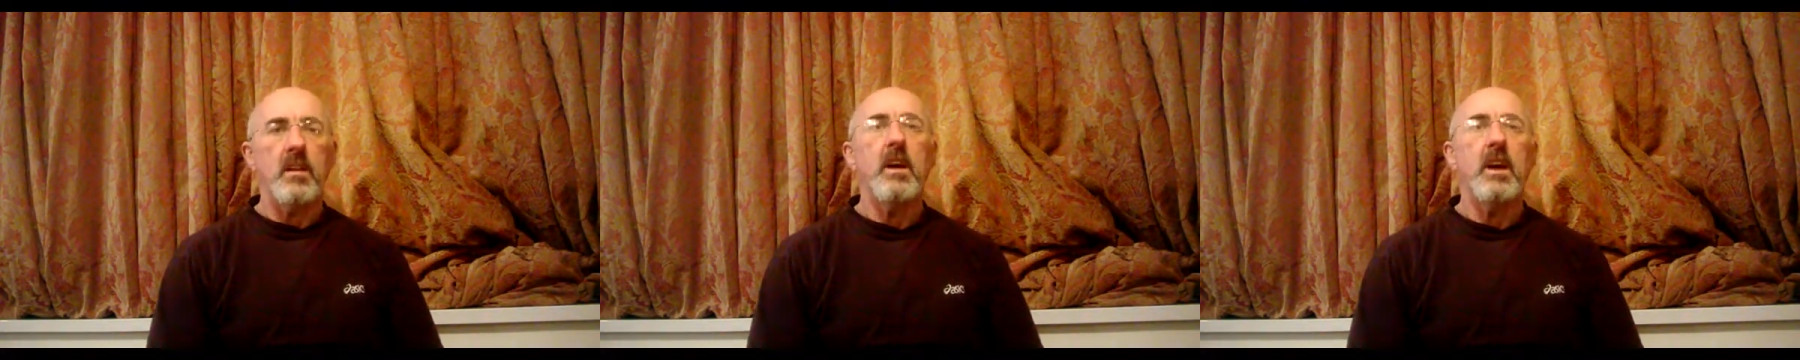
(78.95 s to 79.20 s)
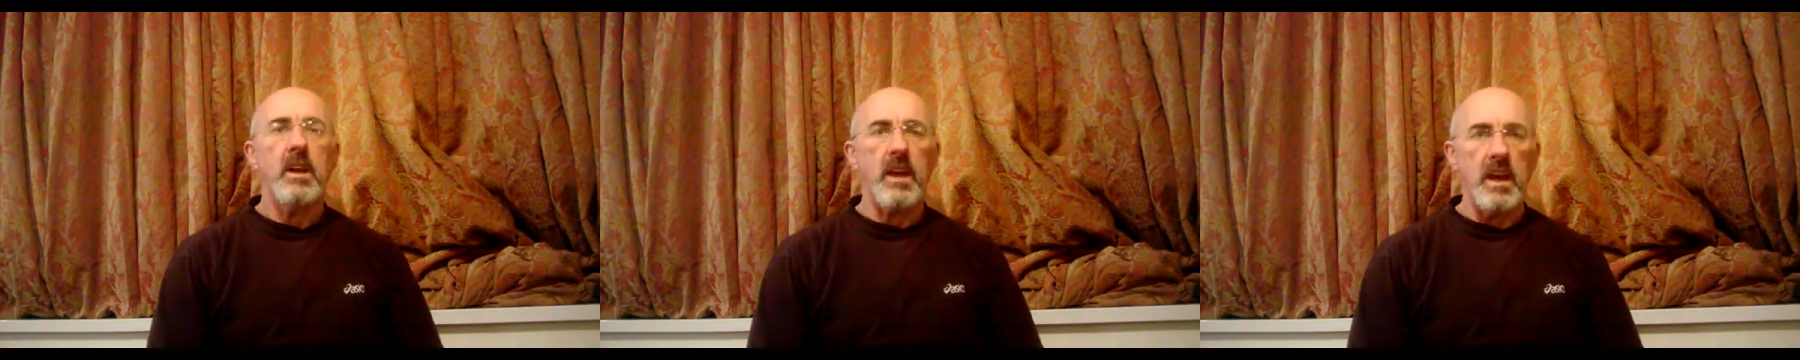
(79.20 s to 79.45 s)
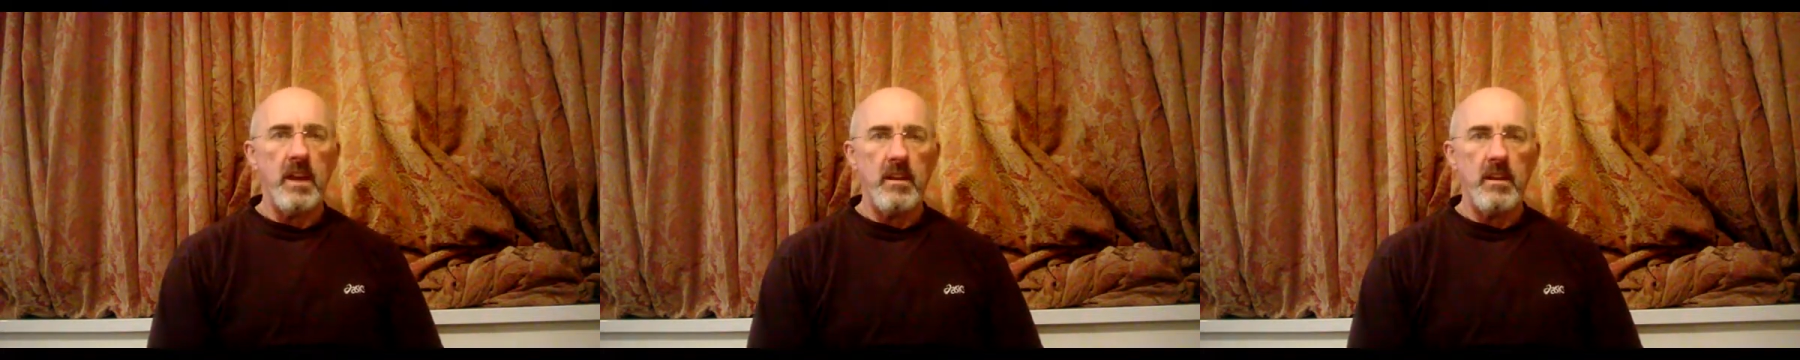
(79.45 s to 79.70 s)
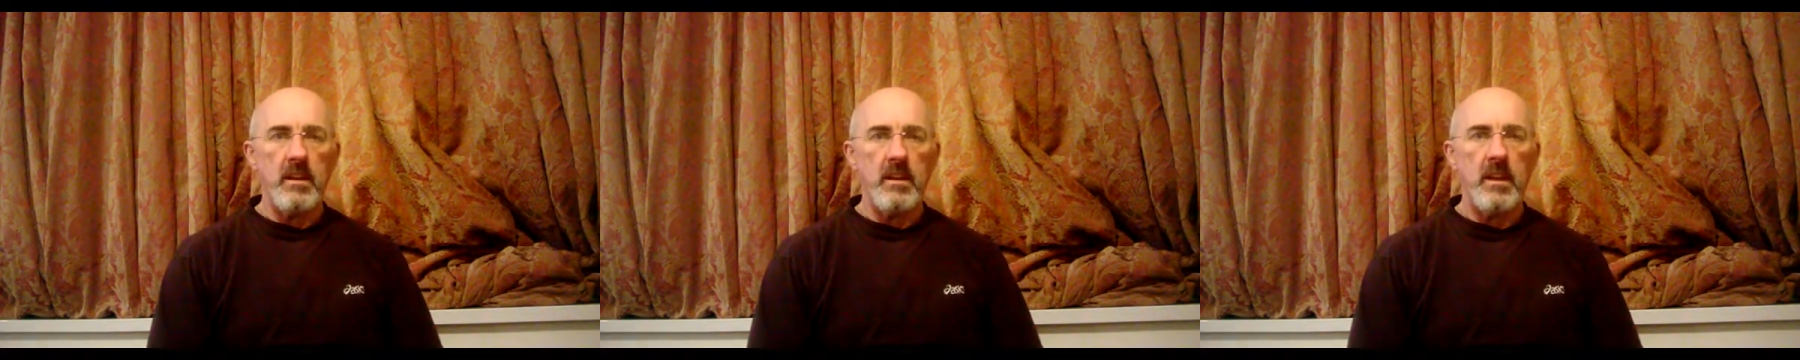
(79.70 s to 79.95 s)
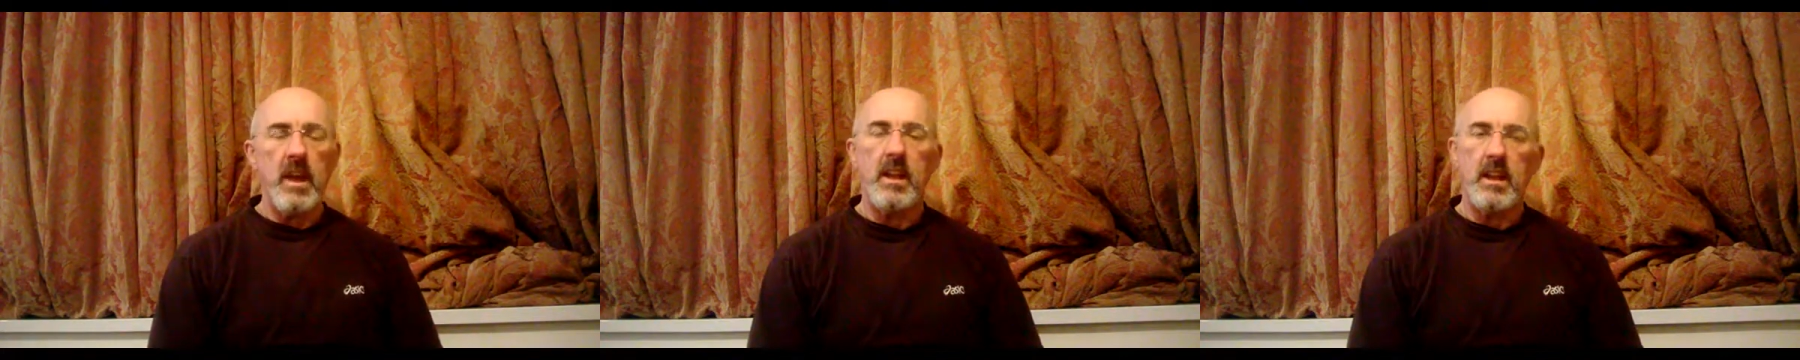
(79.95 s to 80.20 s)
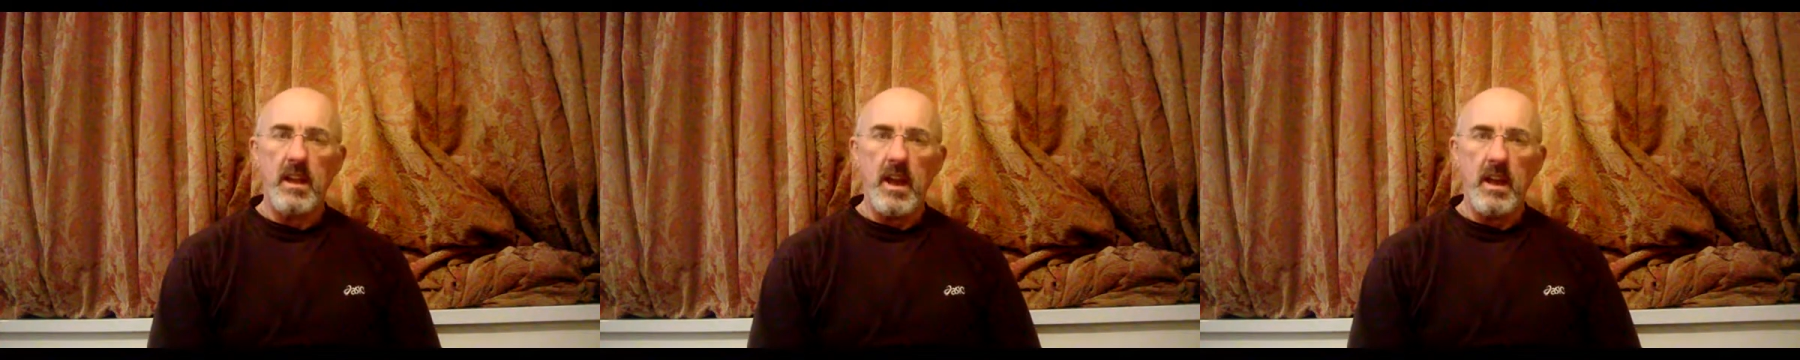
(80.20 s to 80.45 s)
again and
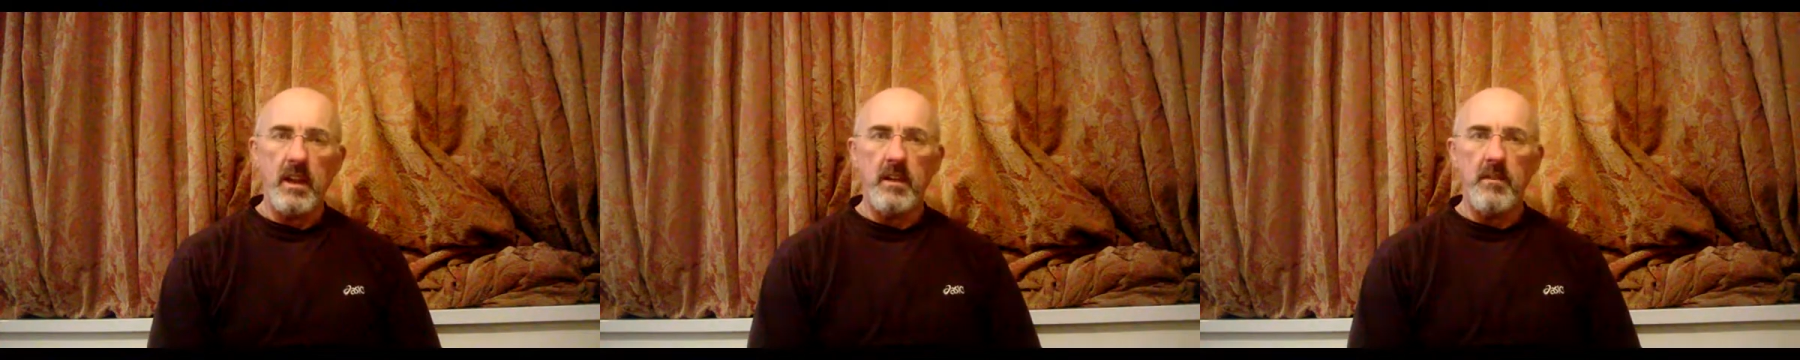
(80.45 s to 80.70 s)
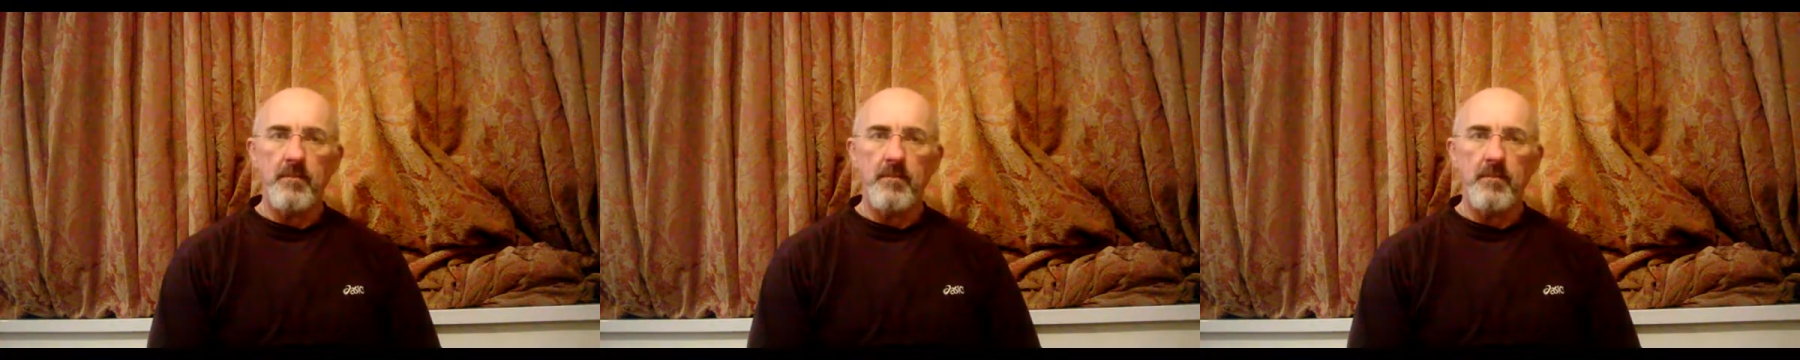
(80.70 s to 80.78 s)
again.